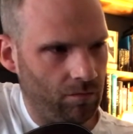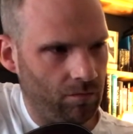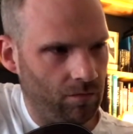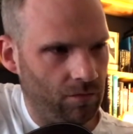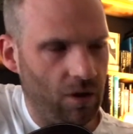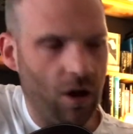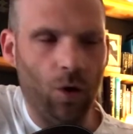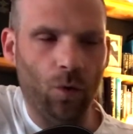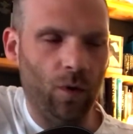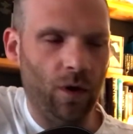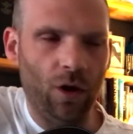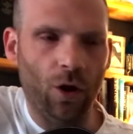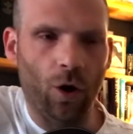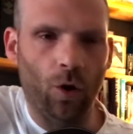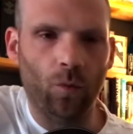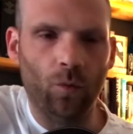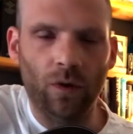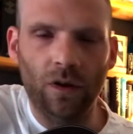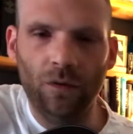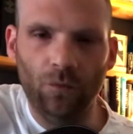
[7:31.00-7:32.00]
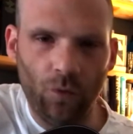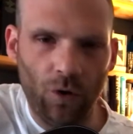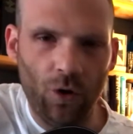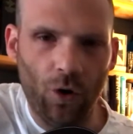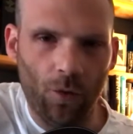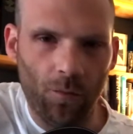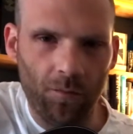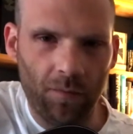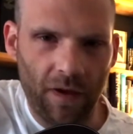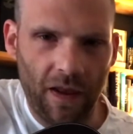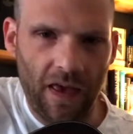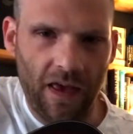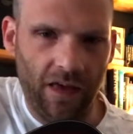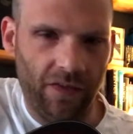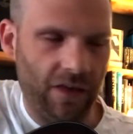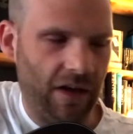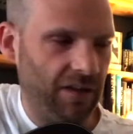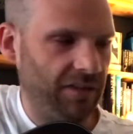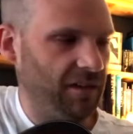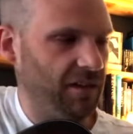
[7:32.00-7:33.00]
No, we're not. We're not playing
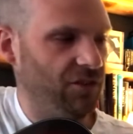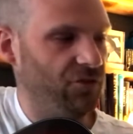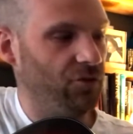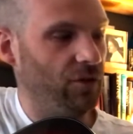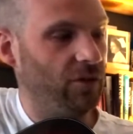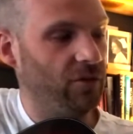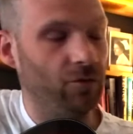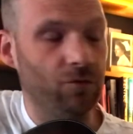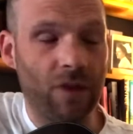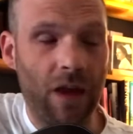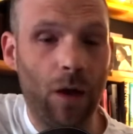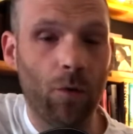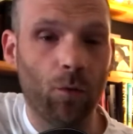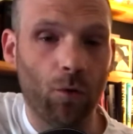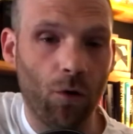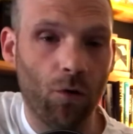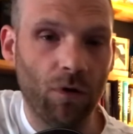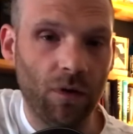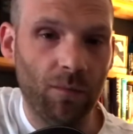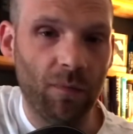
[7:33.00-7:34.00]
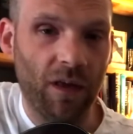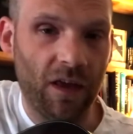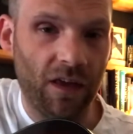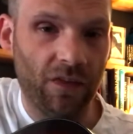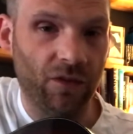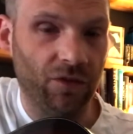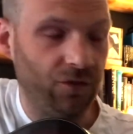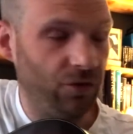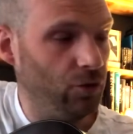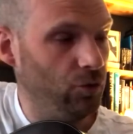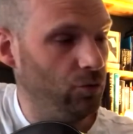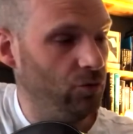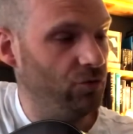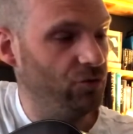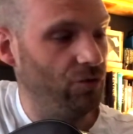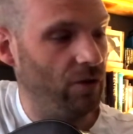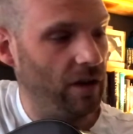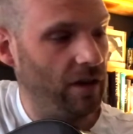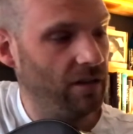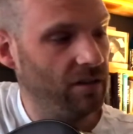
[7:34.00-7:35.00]
that D string. So now we're only playing the 2
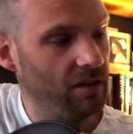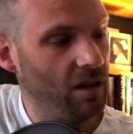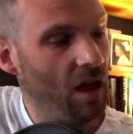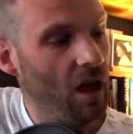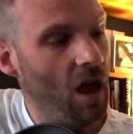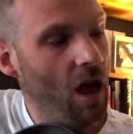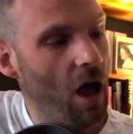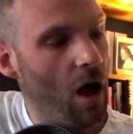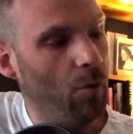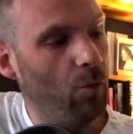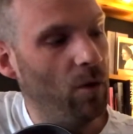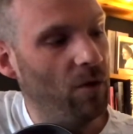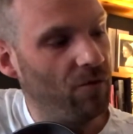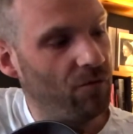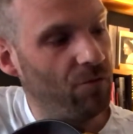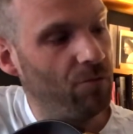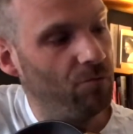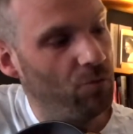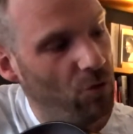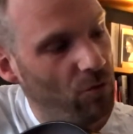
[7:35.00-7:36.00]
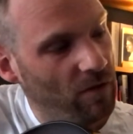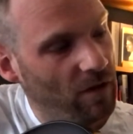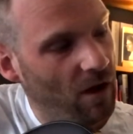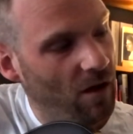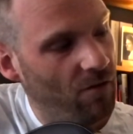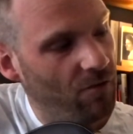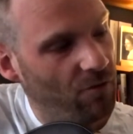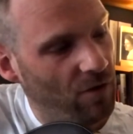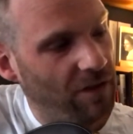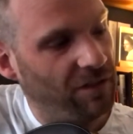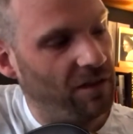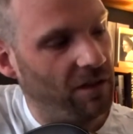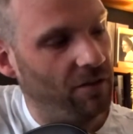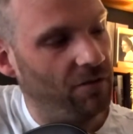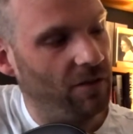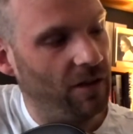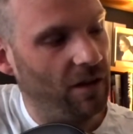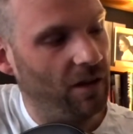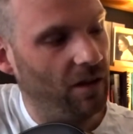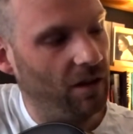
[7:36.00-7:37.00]
strings, and we're moving our fretting
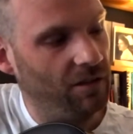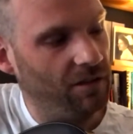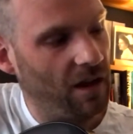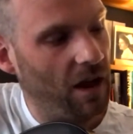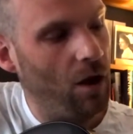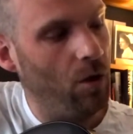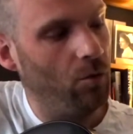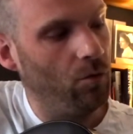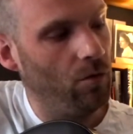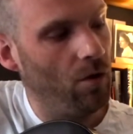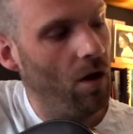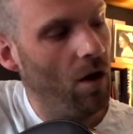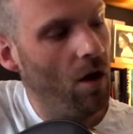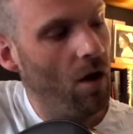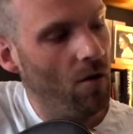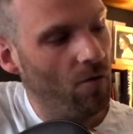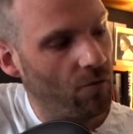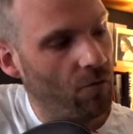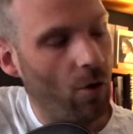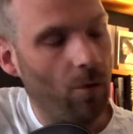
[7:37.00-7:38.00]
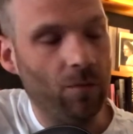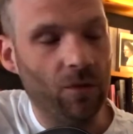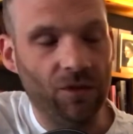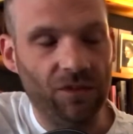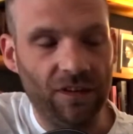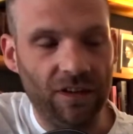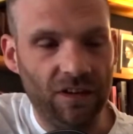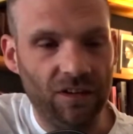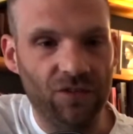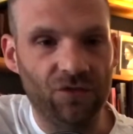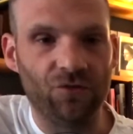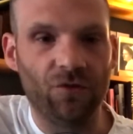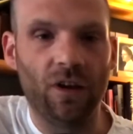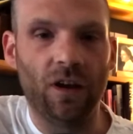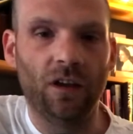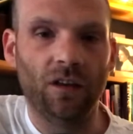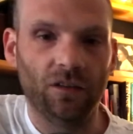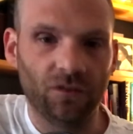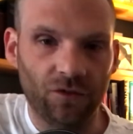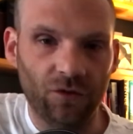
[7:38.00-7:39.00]
finger down from the D
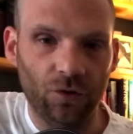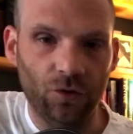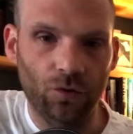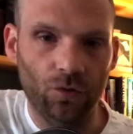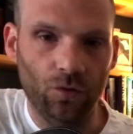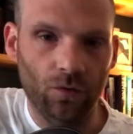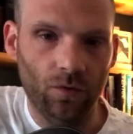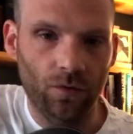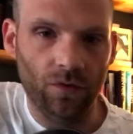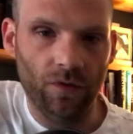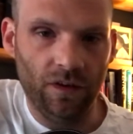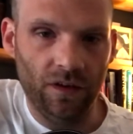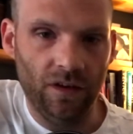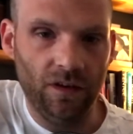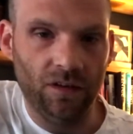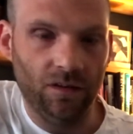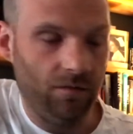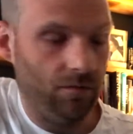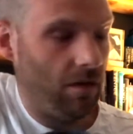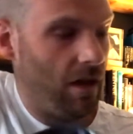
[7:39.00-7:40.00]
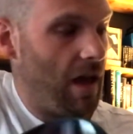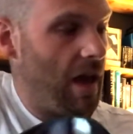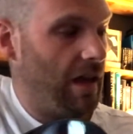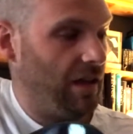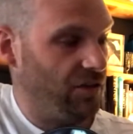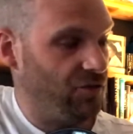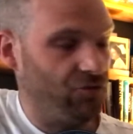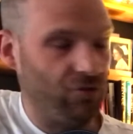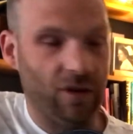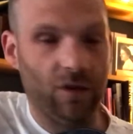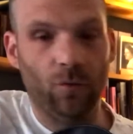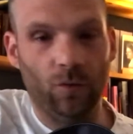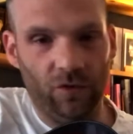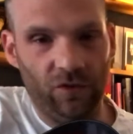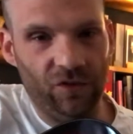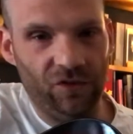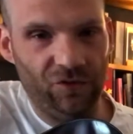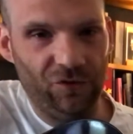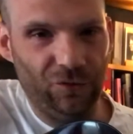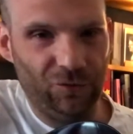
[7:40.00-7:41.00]
string to the A string, which
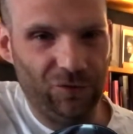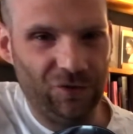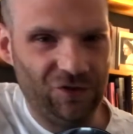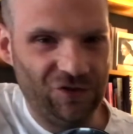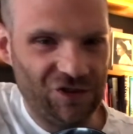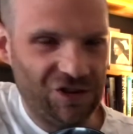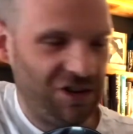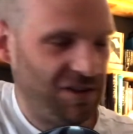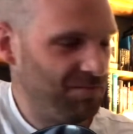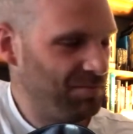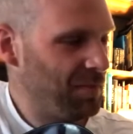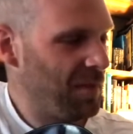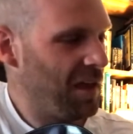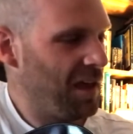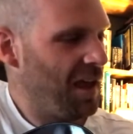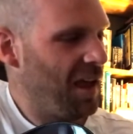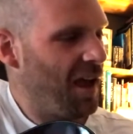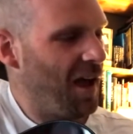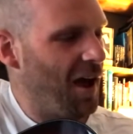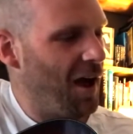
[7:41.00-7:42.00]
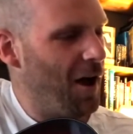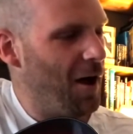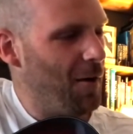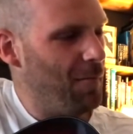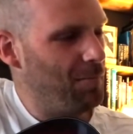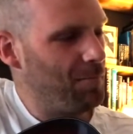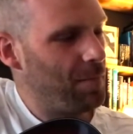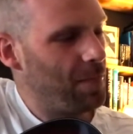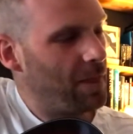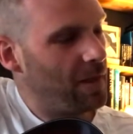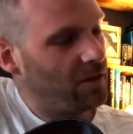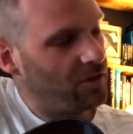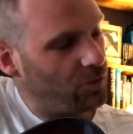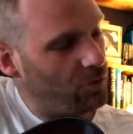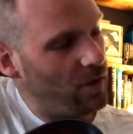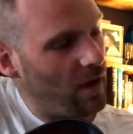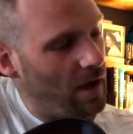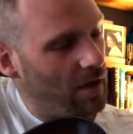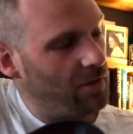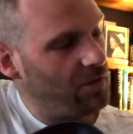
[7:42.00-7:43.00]
is tuned to G. So
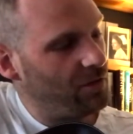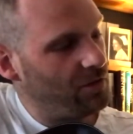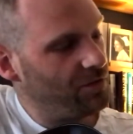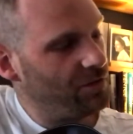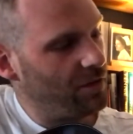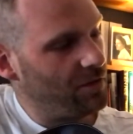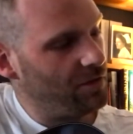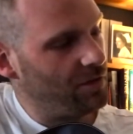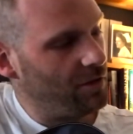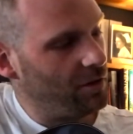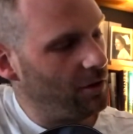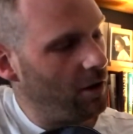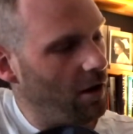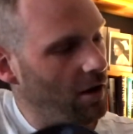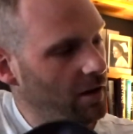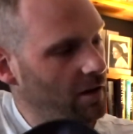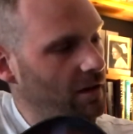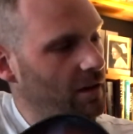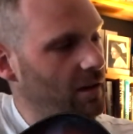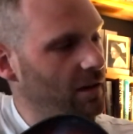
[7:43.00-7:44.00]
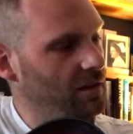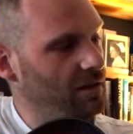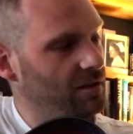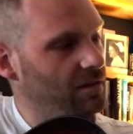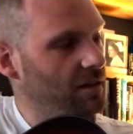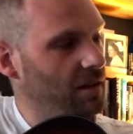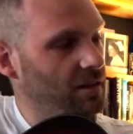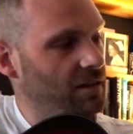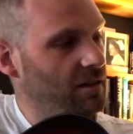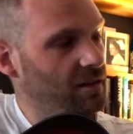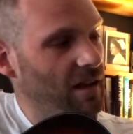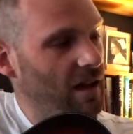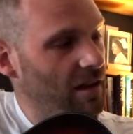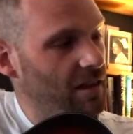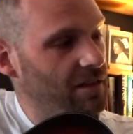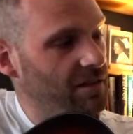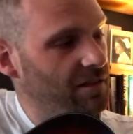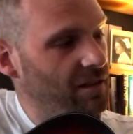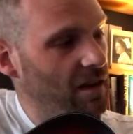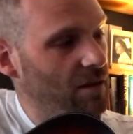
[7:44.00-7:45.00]
yeah, the line is
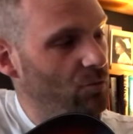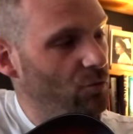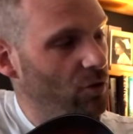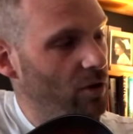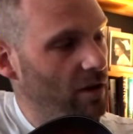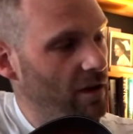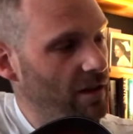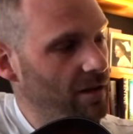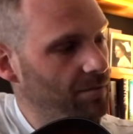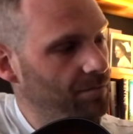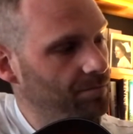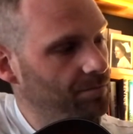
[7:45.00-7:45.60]
exactly the same, really.